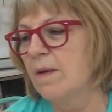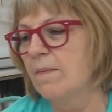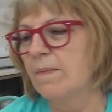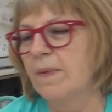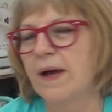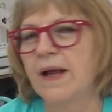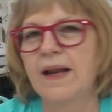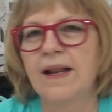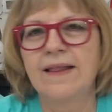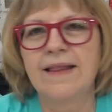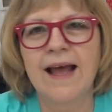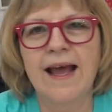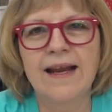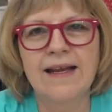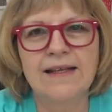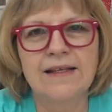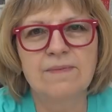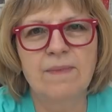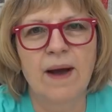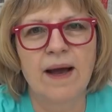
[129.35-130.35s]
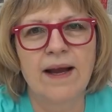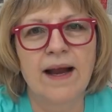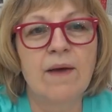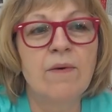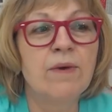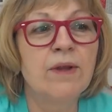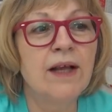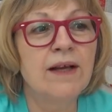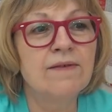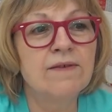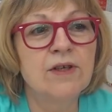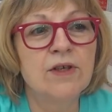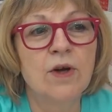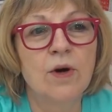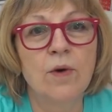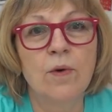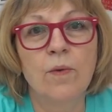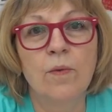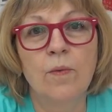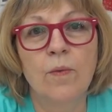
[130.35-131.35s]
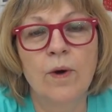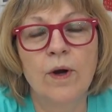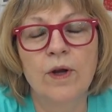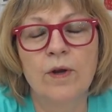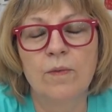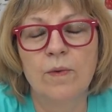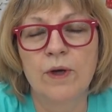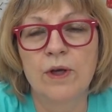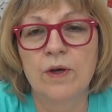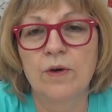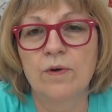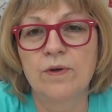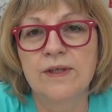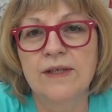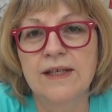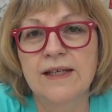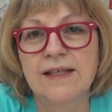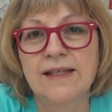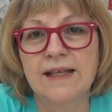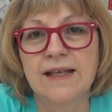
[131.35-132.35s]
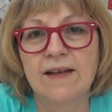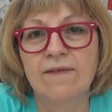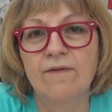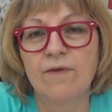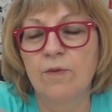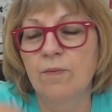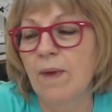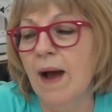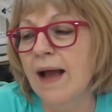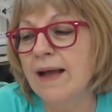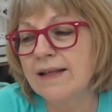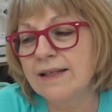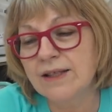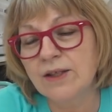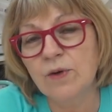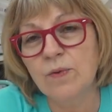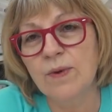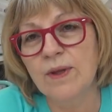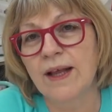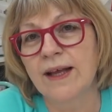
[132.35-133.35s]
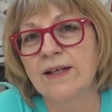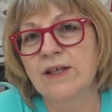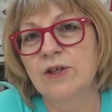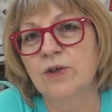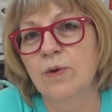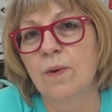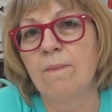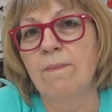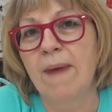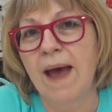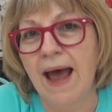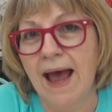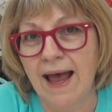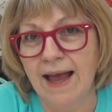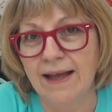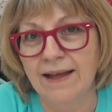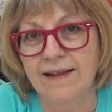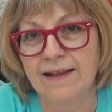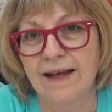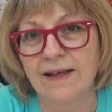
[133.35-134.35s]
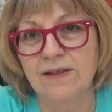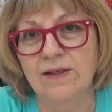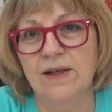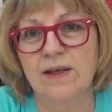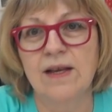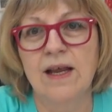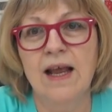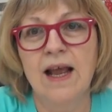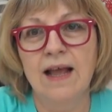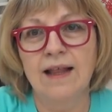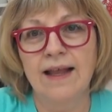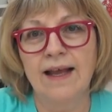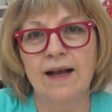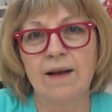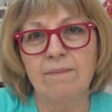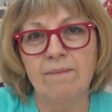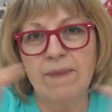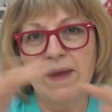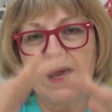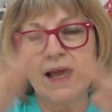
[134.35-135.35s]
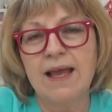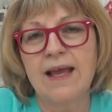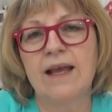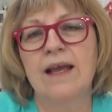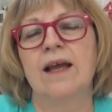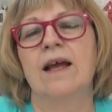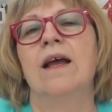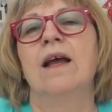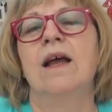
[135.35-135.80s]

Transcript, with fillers: But that is mine. I would like to know where what yours is. And if you, I still would like to do a bag. That's like, like a big,